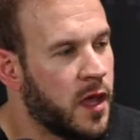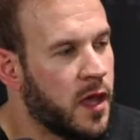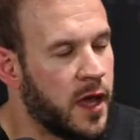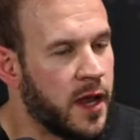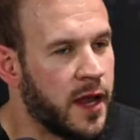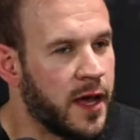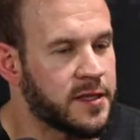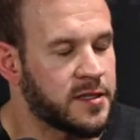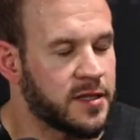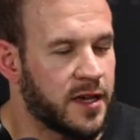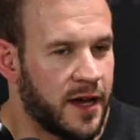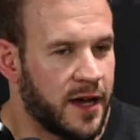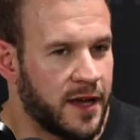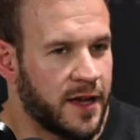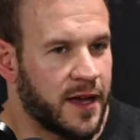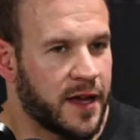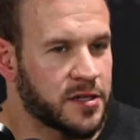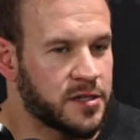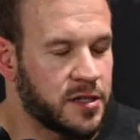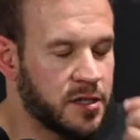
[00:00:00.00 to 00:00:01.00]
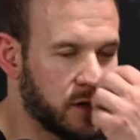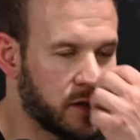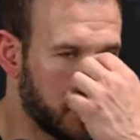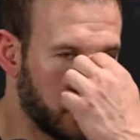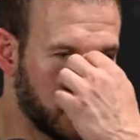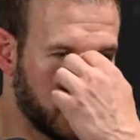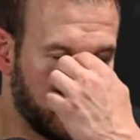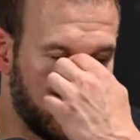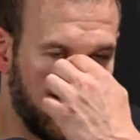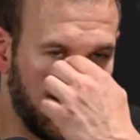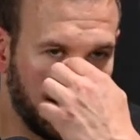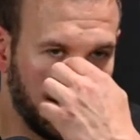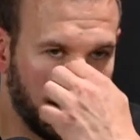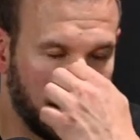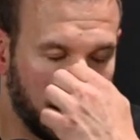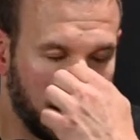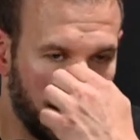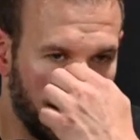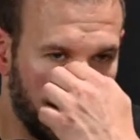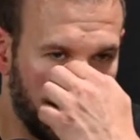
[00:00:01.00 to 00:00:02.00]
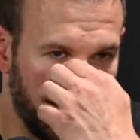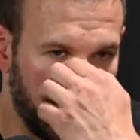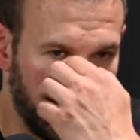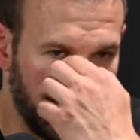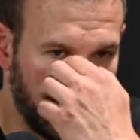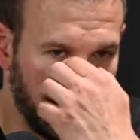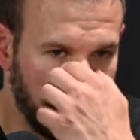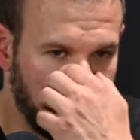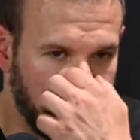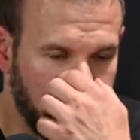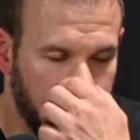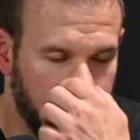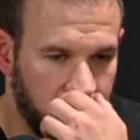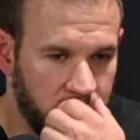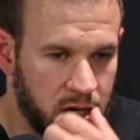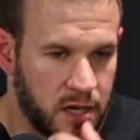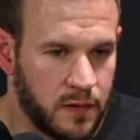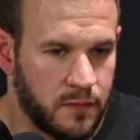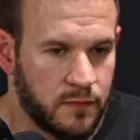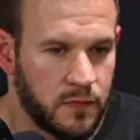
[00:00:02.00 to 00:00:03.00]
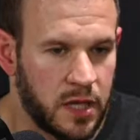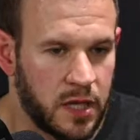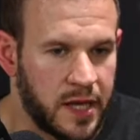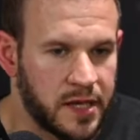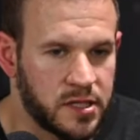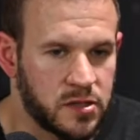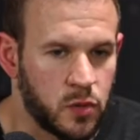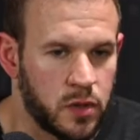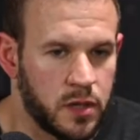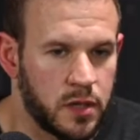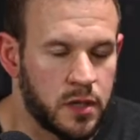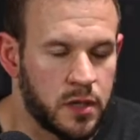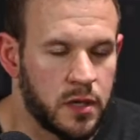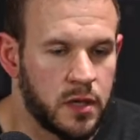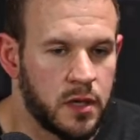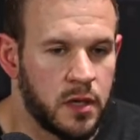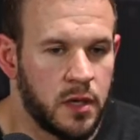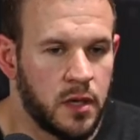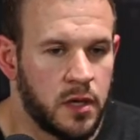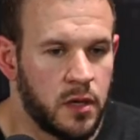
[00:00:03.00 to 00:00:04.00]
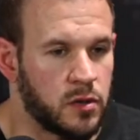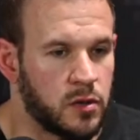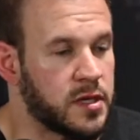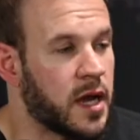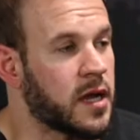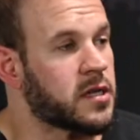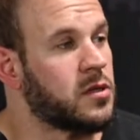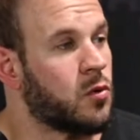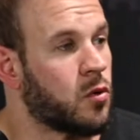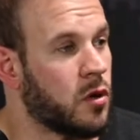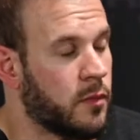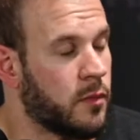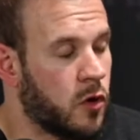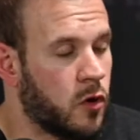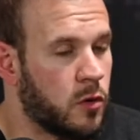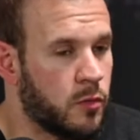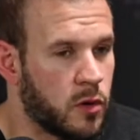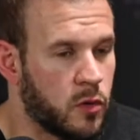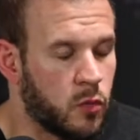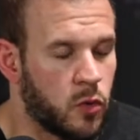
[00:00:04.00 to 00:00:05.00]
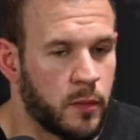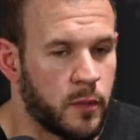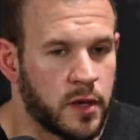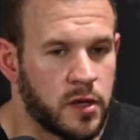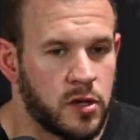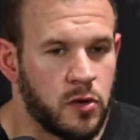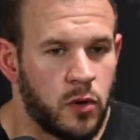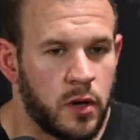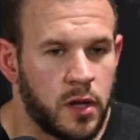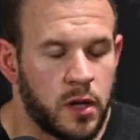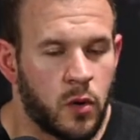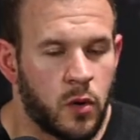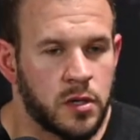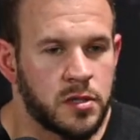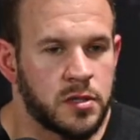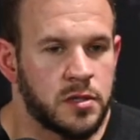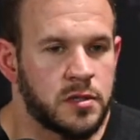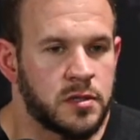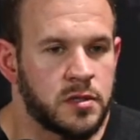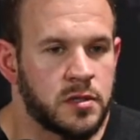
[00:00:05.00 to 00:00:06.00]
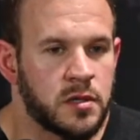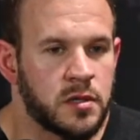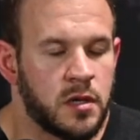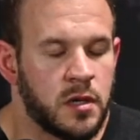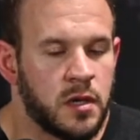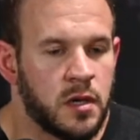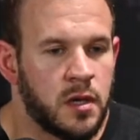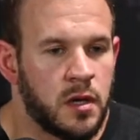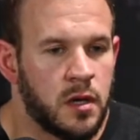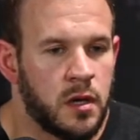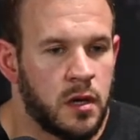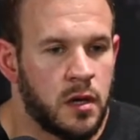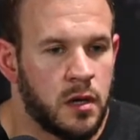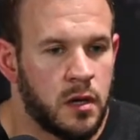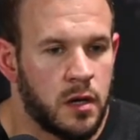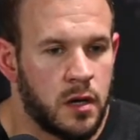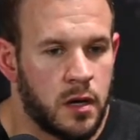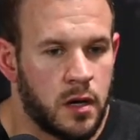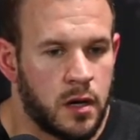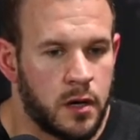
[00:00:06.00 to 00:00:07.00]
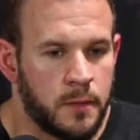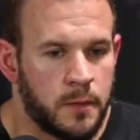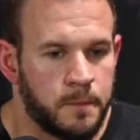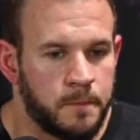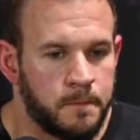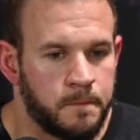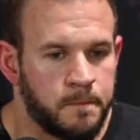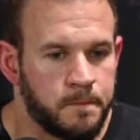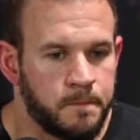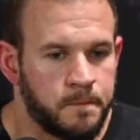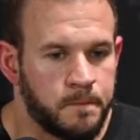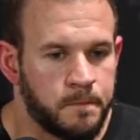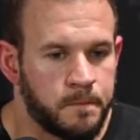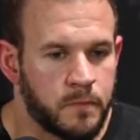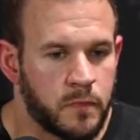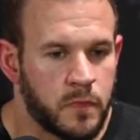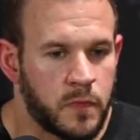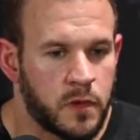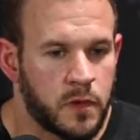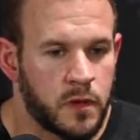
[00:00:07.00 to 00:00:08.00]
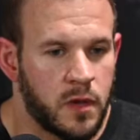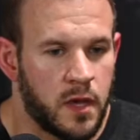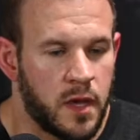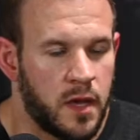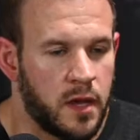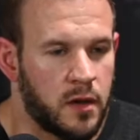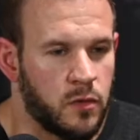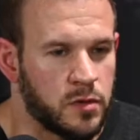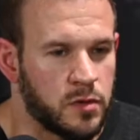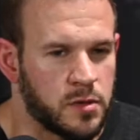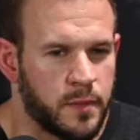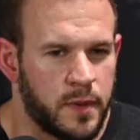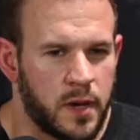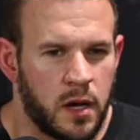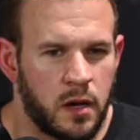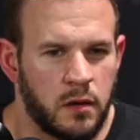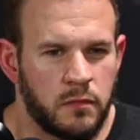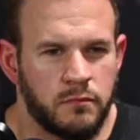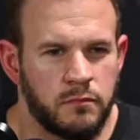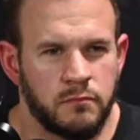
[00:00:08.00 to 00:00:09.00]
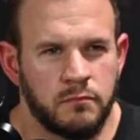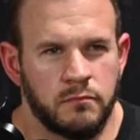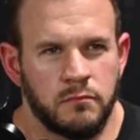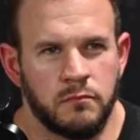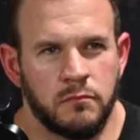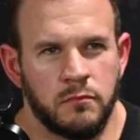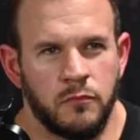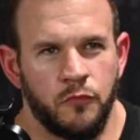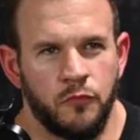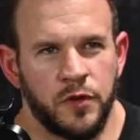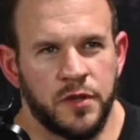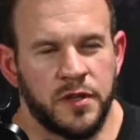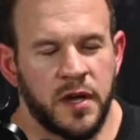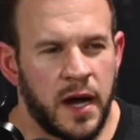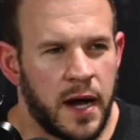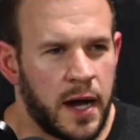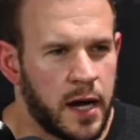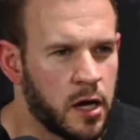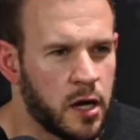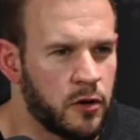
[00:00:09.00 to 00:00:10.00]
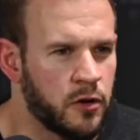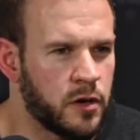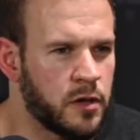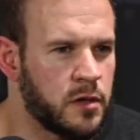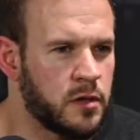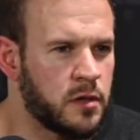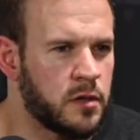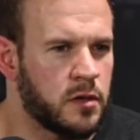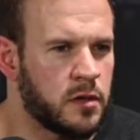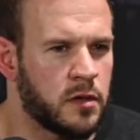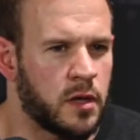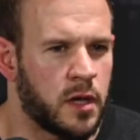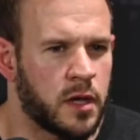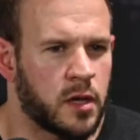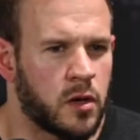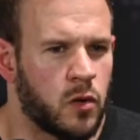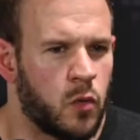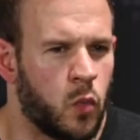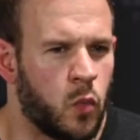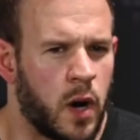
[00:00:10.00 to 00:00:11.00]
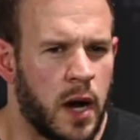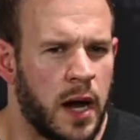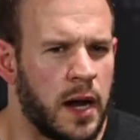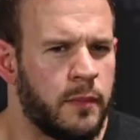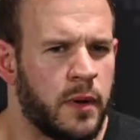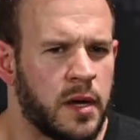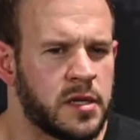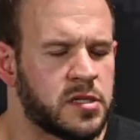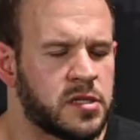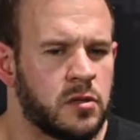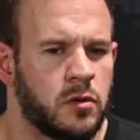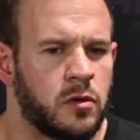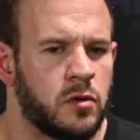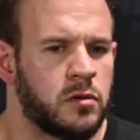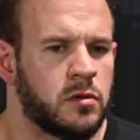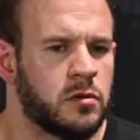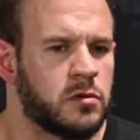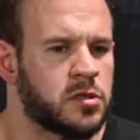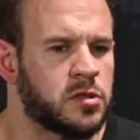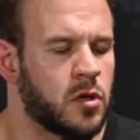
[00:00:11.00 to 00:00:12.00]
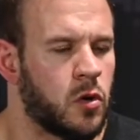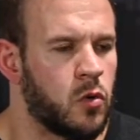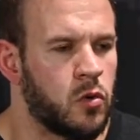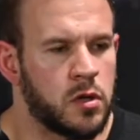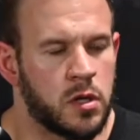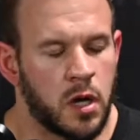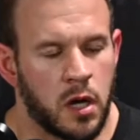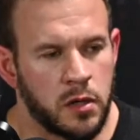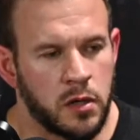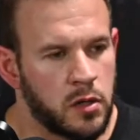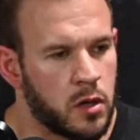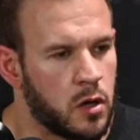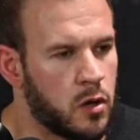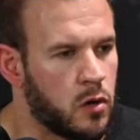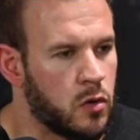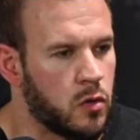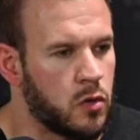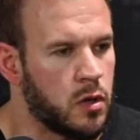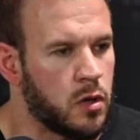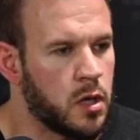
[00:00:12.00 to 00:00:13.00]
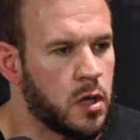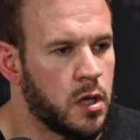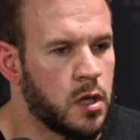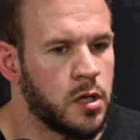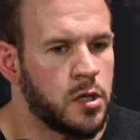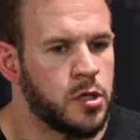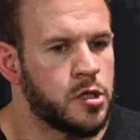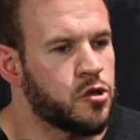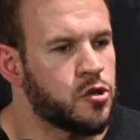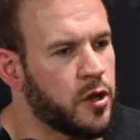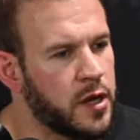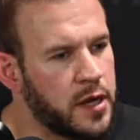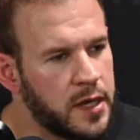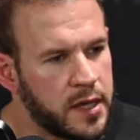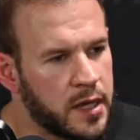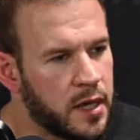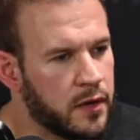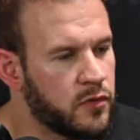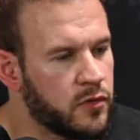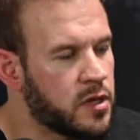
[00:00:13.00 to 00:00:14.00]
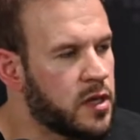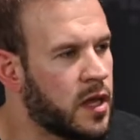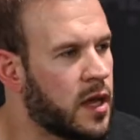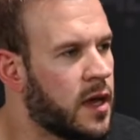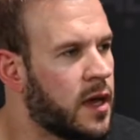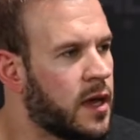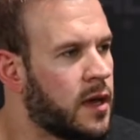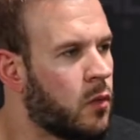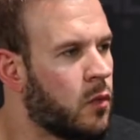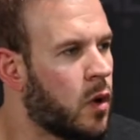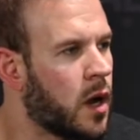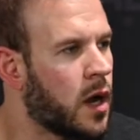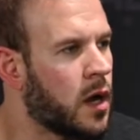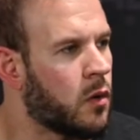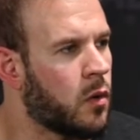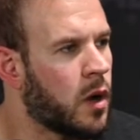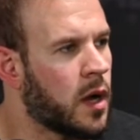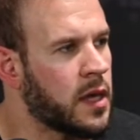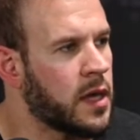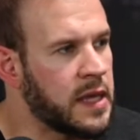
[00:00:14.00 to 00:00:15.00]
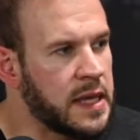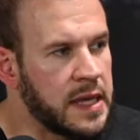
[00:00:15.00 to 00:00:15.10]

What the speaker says: And I actually touched base with someone about this last week. It was actually one of my Q&A questions. And it was about retiring, like, why am I still so gun-ho training every day? Why do I